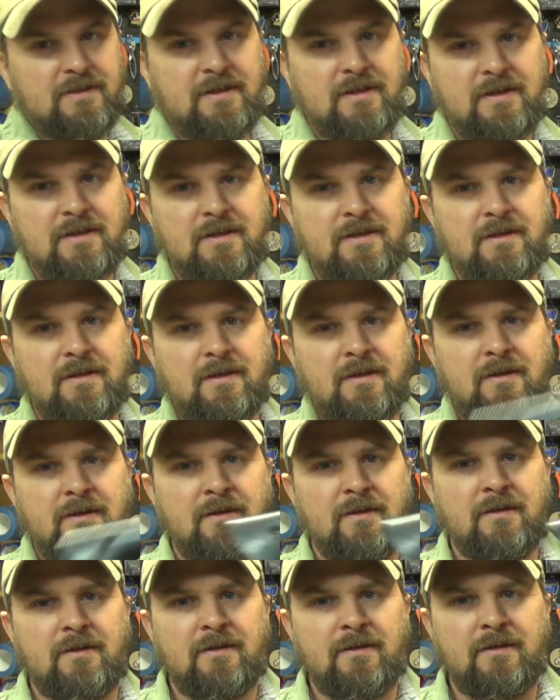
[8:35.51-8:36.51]
the
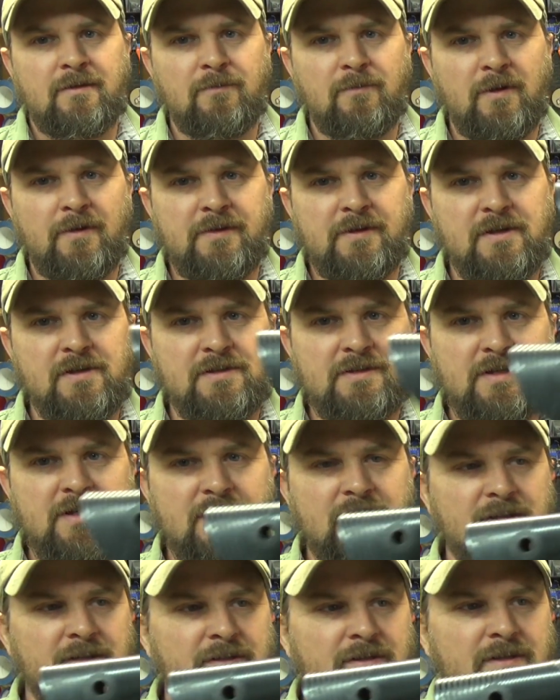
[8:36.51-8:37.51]
one that you
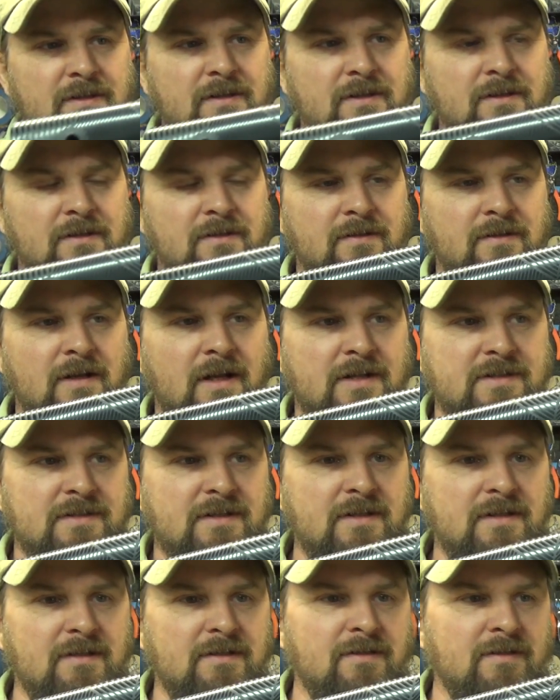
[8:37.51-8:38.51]
see in that I
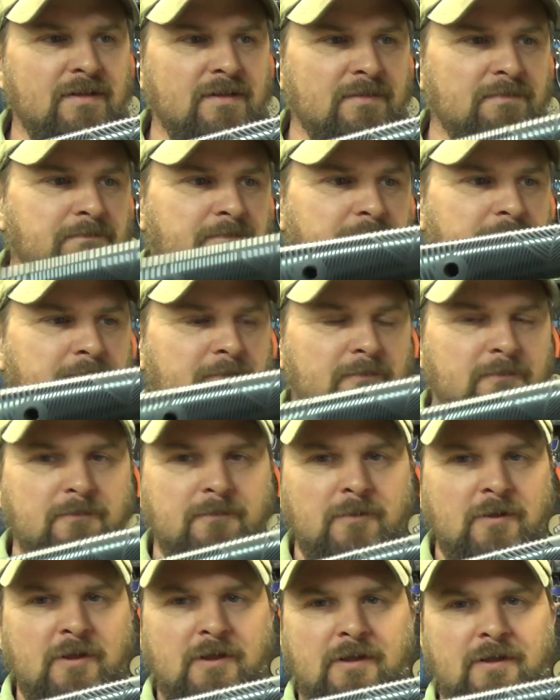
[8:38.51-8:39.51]
see in the
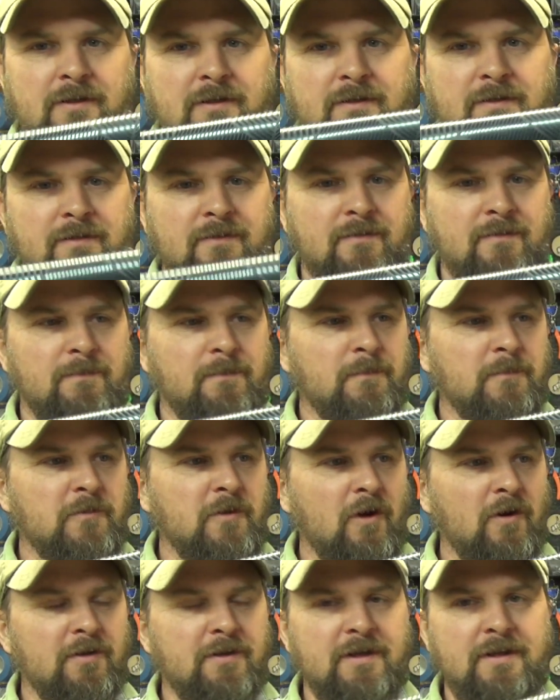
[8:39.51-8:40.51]

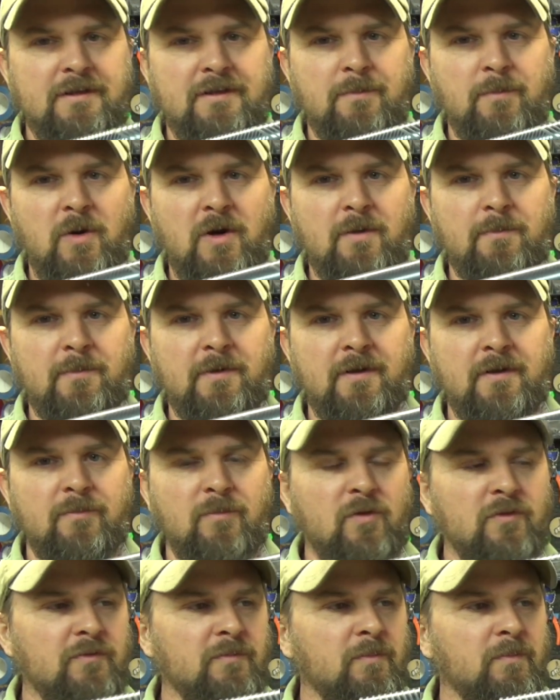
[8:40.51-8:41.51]
gardening department at
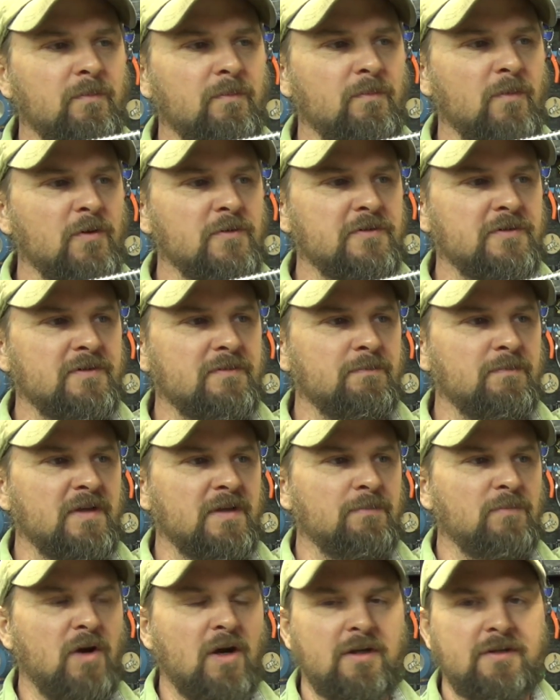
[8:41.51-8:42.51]
most
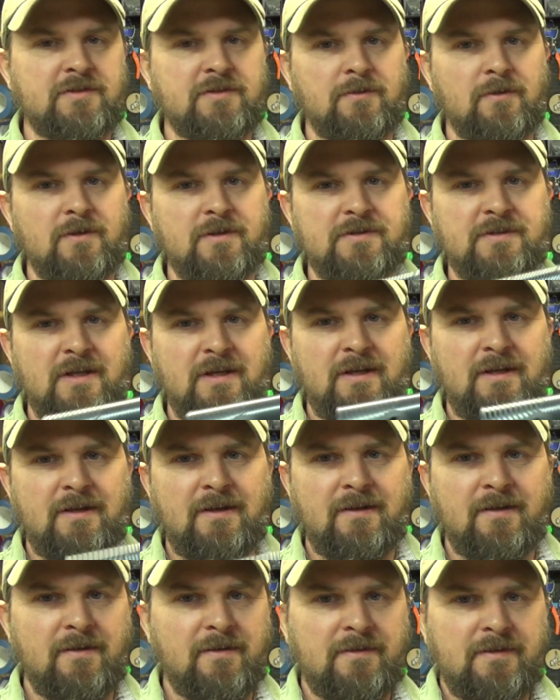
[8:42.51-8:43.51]
big box stores.
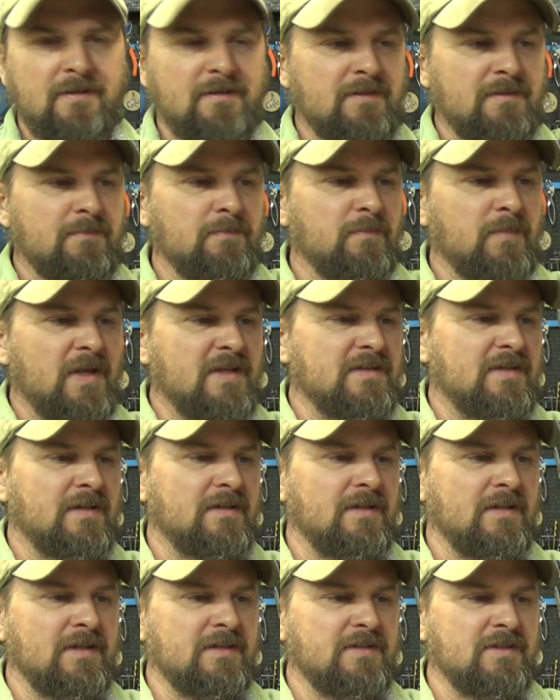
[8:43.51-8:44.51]

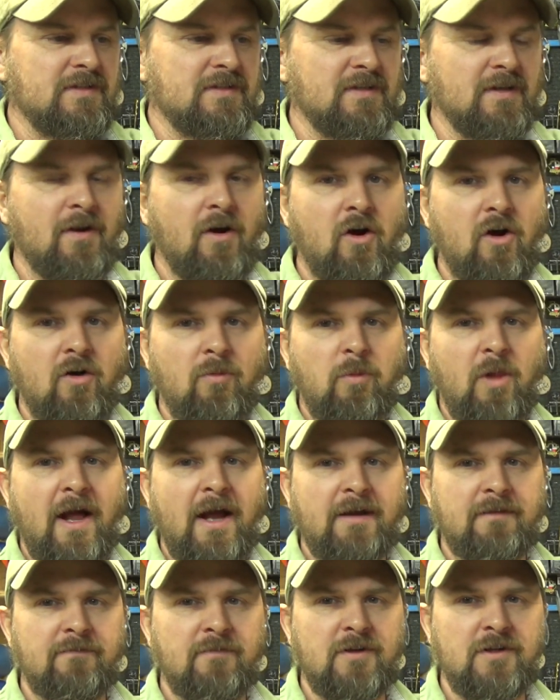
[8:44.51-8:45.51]
Basically, it's just an
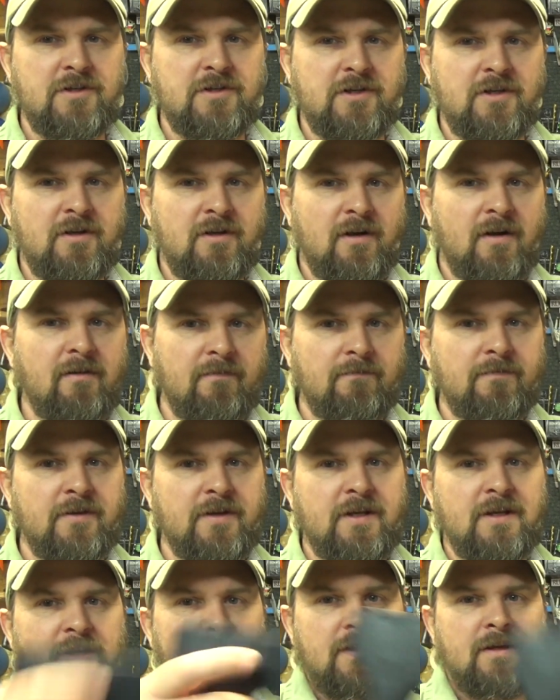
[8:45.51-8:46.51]
all-black version of
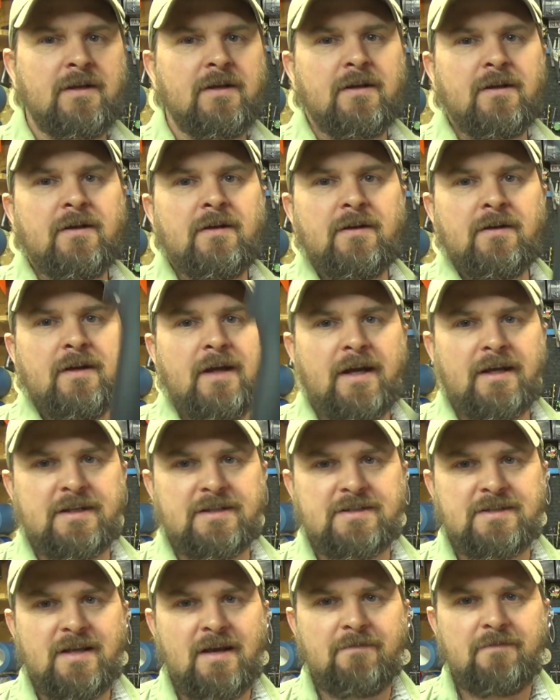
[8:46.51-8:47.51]
the
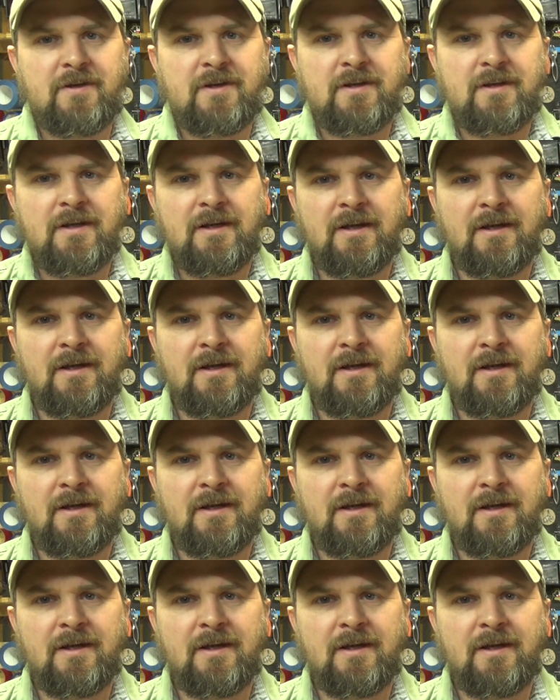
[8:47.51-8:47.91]
X7